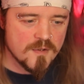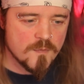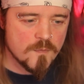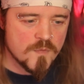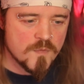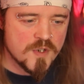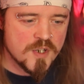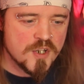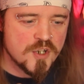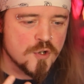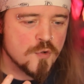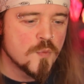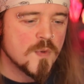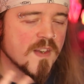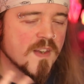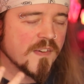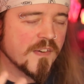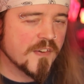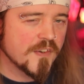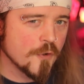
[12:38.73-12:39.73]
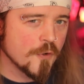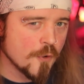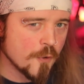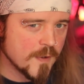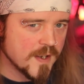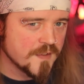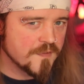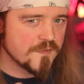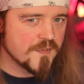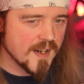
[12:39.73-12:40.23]
to do with the
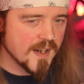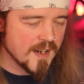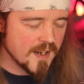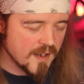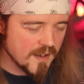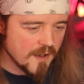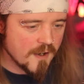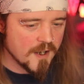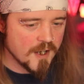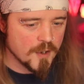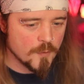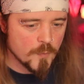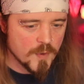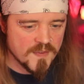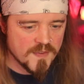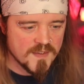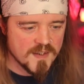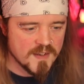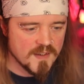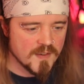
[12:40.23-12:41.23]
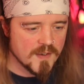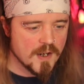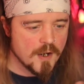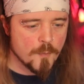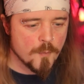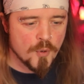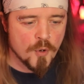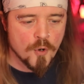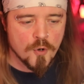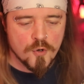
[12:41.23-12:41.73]
story fit in line with these
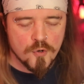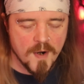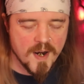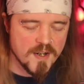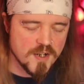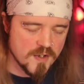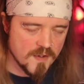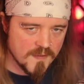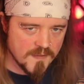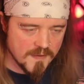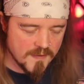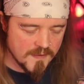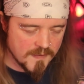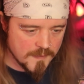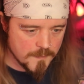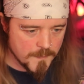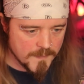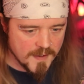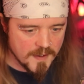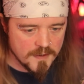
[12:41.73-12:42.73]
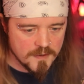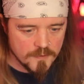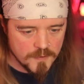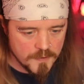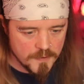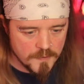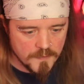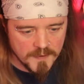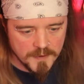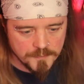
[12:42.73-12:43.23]
progression systems that you're
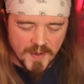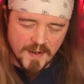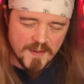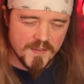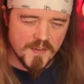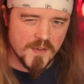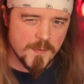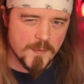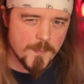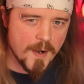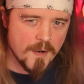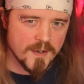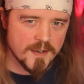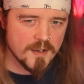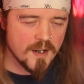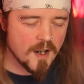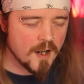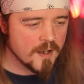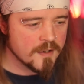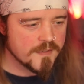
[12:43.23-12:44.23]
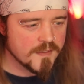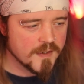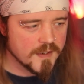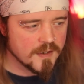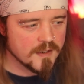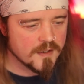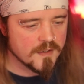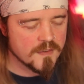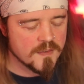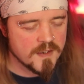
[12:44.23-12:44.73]
using. That's just about it. I
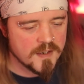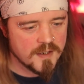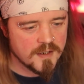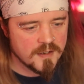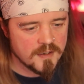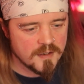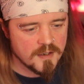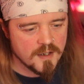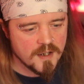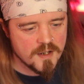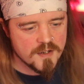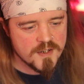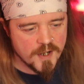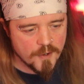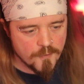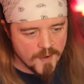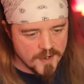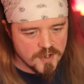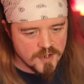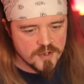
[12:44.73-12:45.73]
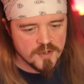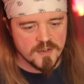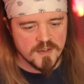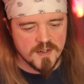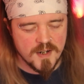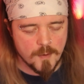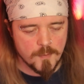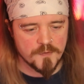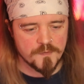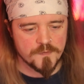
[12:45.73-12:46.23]
think the direction
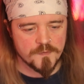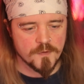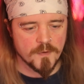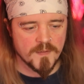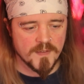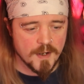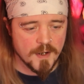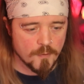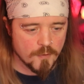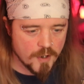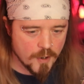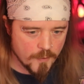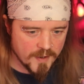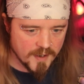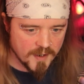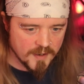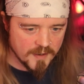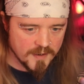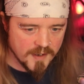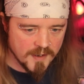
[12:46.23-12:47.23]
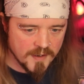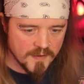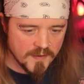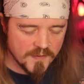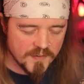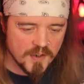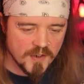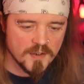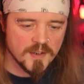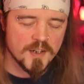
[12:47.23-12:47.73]
Diablo 4 is now going in is
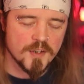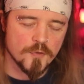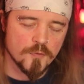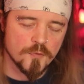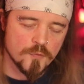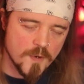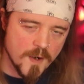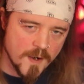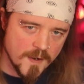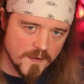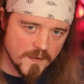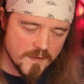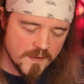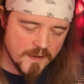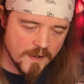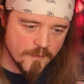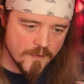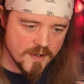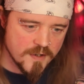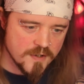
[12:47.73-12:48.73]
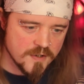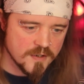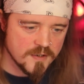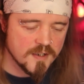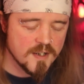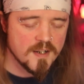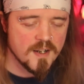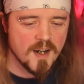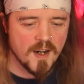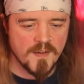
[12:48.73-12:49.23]
certainly the right direction.
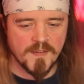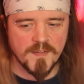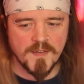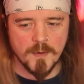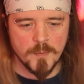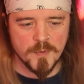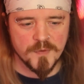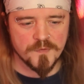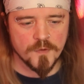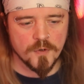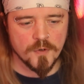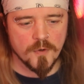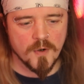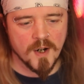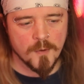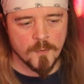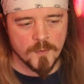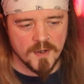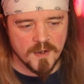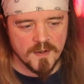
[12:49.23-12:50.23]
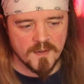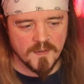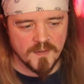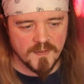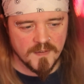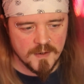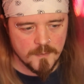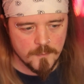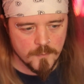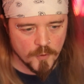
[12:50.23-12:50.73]
As I said before, I would like to
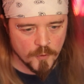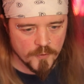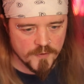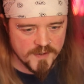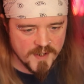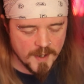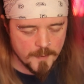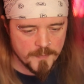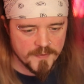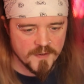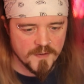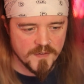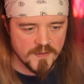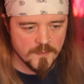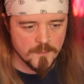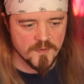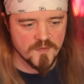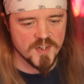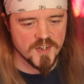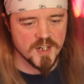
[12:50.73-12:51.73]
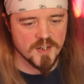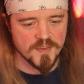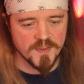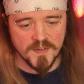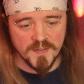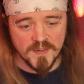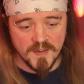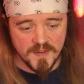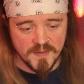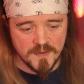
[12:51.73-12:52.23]
see more depth in some of the other
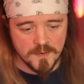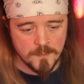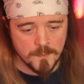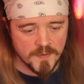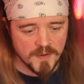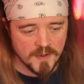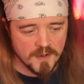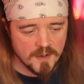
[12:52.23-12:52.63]
systems,